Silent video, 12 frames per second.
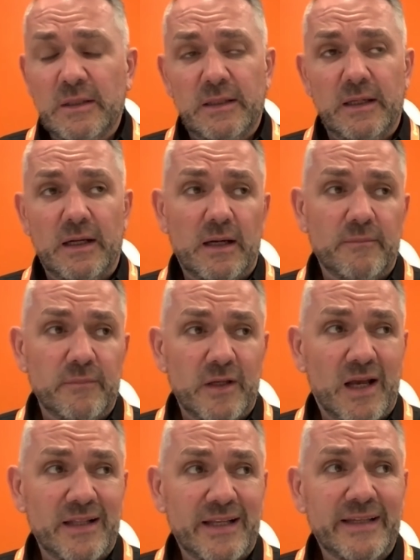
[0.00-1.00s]

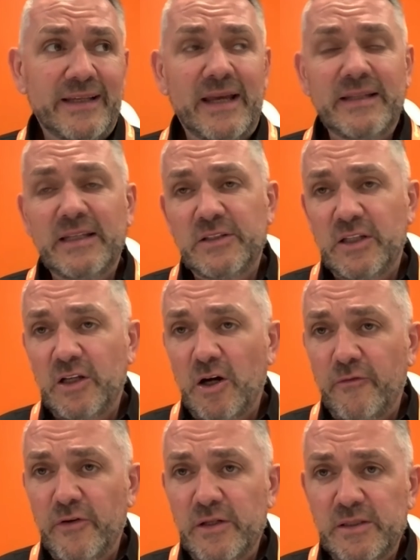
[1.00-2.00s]
I like getting into the
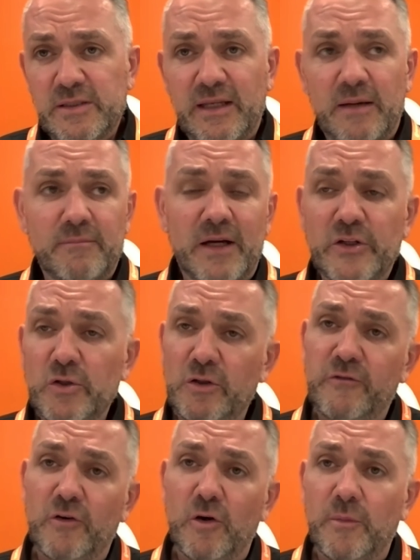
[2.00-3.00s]
office, getting my
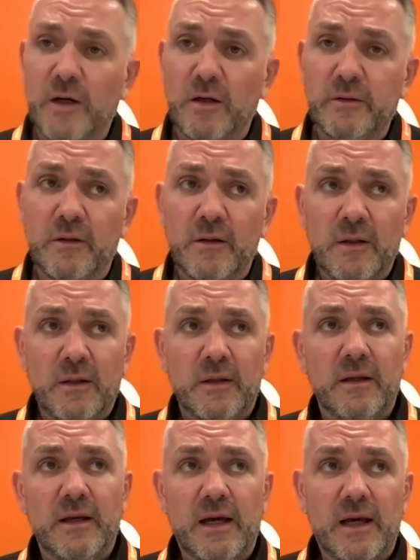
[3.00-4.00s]
uniform
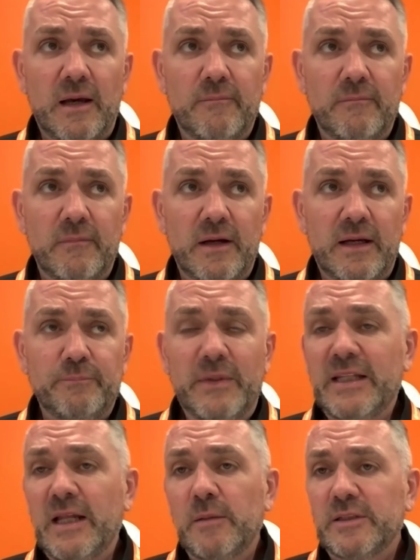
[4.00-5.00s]
on, and
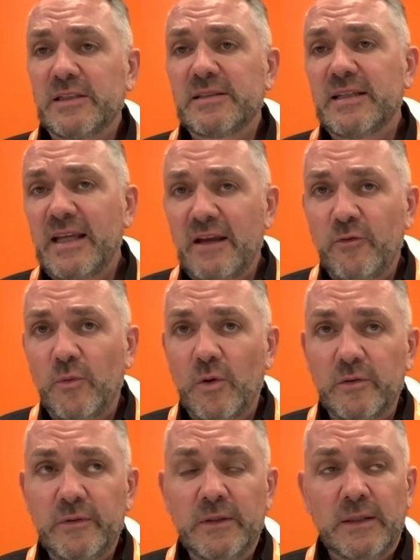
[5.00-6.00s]
being able to see
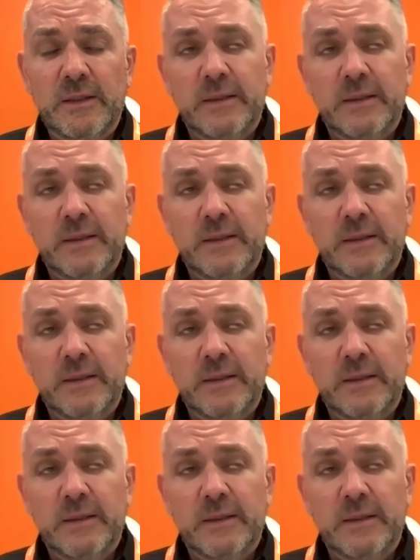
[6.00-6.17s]
everyone.